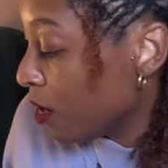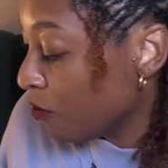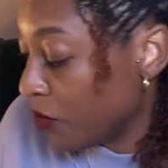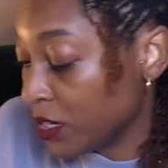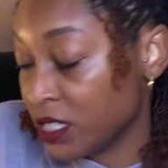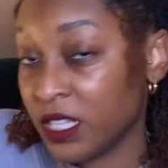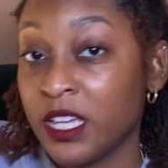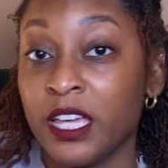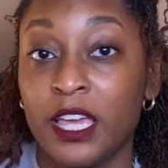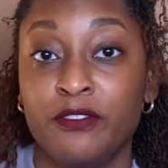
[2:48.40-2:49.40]
First
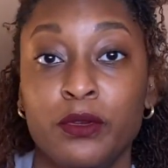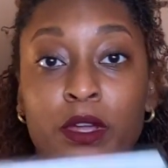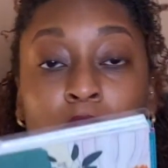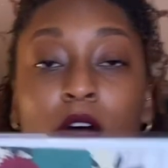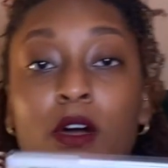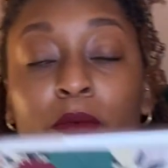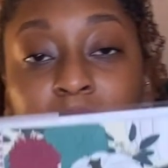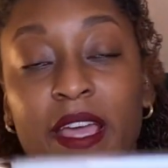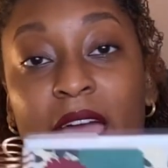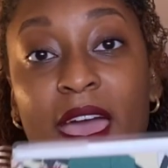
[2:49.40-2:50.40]
thing, if you don't
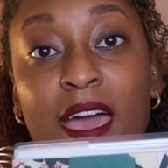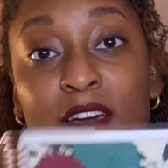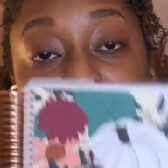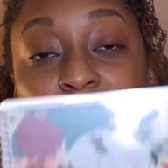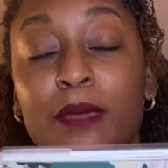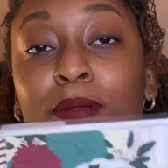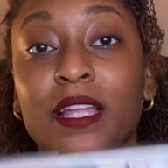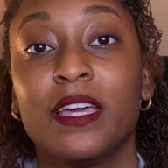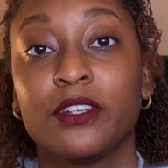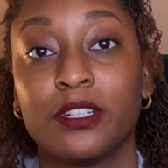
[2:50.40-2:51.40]
already have a
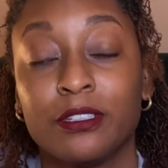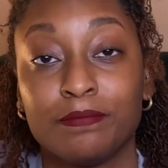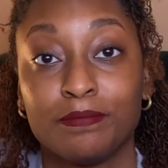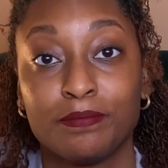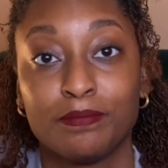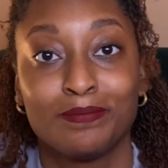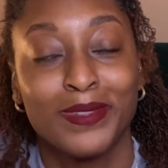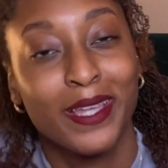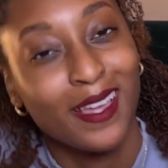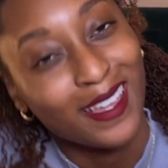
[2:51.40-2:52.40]
planner,
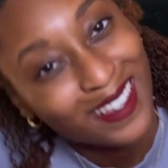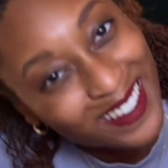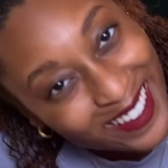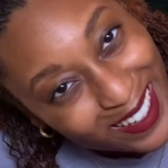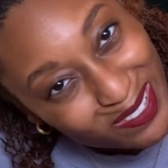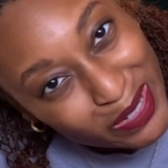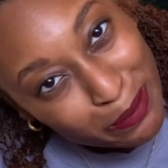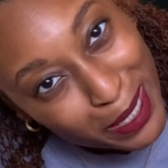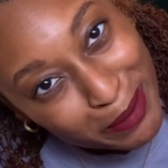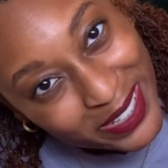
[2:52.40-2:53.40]
get one,
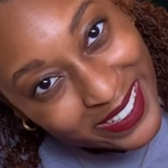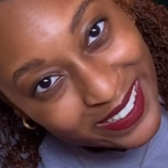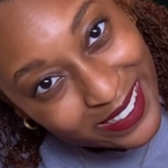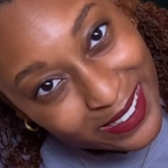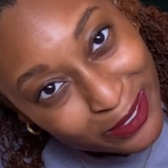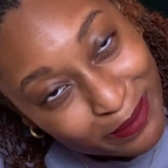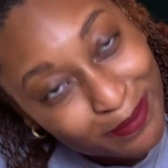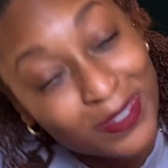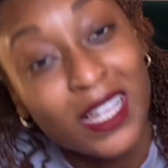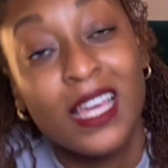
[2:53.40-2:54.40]
baby girl.
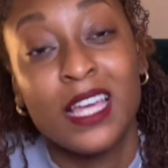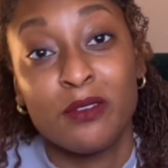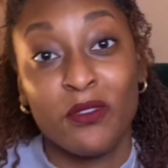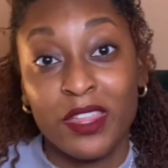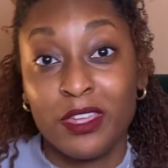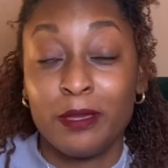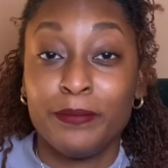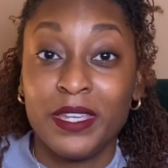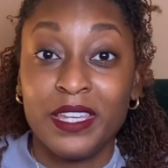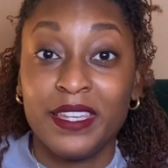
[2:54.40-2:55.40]
Whether it
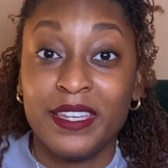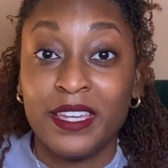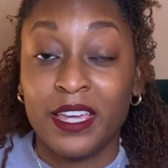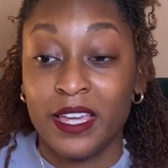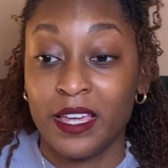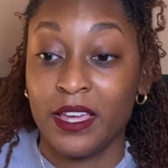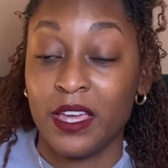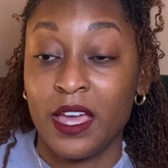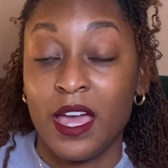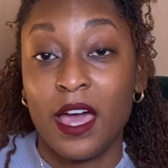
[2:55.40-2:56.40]
be an
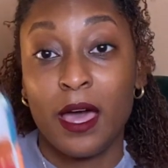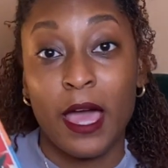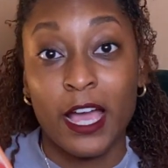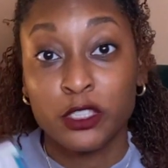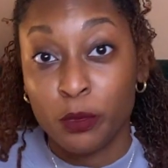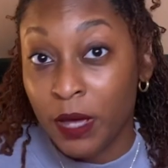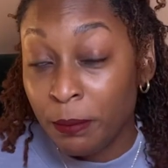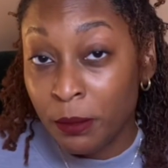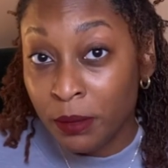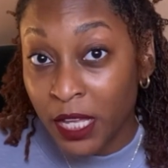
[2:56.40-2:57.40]
actual paper
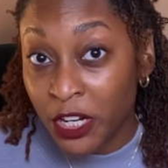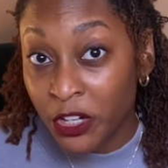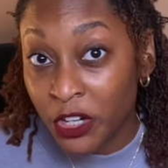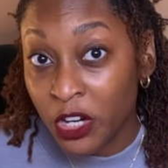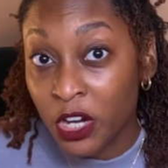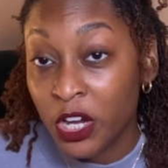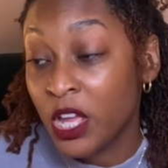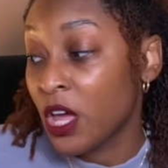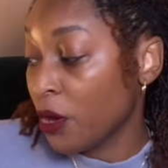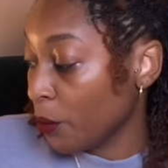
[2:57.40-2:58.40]
planner,
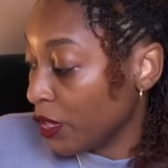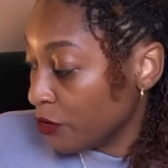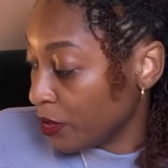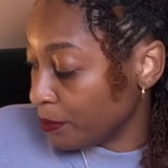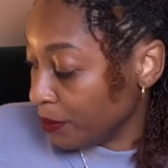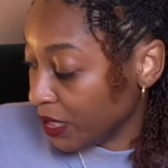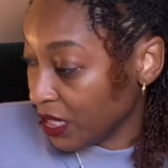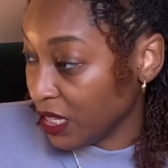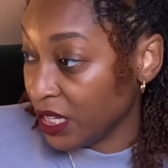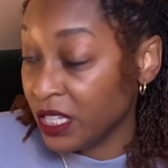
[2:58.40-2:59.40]
whether it
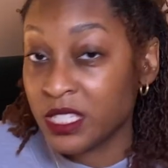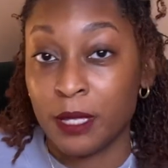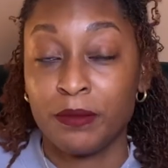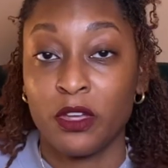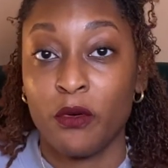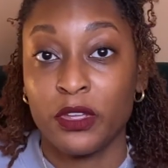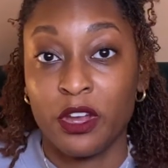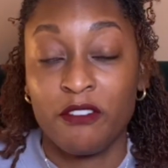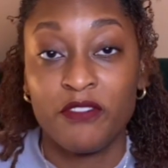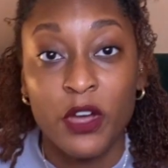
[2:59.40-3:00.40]
be something on
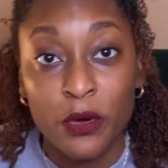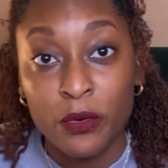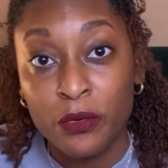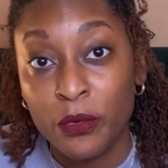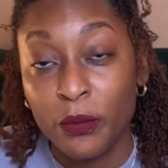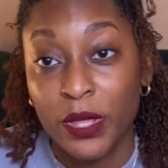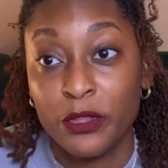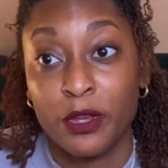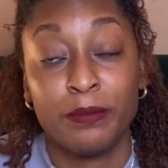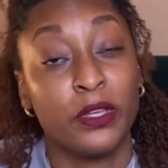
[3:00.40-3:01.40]
your phone, whether it be